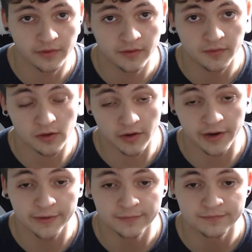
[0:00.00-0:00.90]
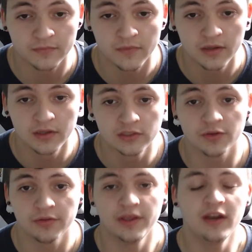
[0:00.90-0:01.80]
Okay?
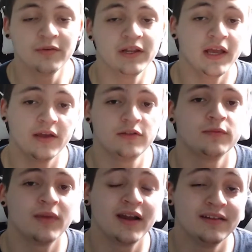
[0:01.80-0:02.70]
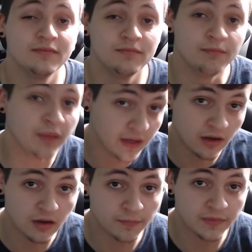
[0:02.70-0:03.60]
So they already had their mind made
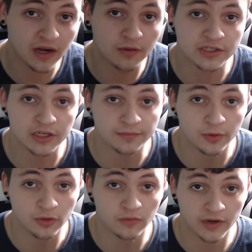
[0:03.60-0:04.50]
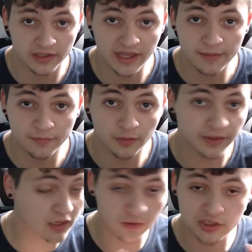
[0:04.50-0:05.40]
up that I was getting pulled over. At that
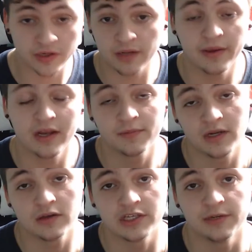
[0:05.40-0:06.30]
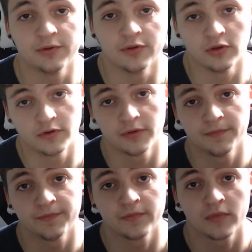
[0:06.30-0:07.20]
moment, it was already made up that I was getting pulled over.
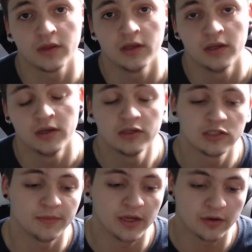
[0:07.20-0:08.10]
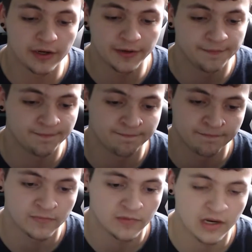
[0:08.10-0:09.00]
So I'm like, okay.
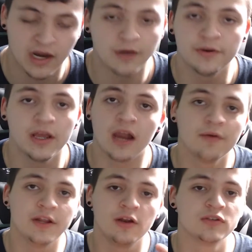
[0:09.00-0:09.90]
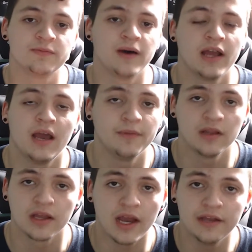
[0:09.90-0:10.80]
Like I already know what's about to happen.
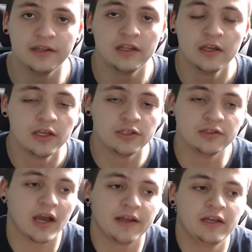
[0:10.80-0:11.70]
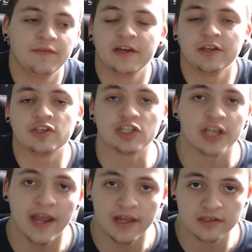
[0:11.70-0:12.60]
Like I didn't even get a
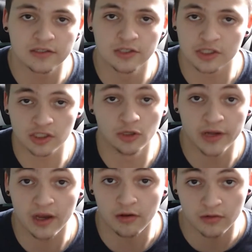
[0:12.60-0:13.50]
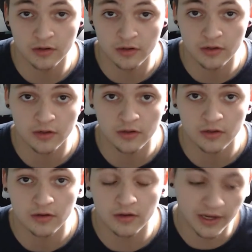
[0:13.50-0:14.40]
chance to slow down.
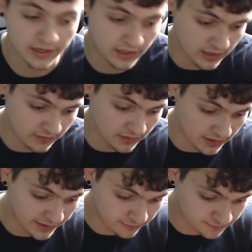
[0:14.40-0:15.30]
I got in the lane,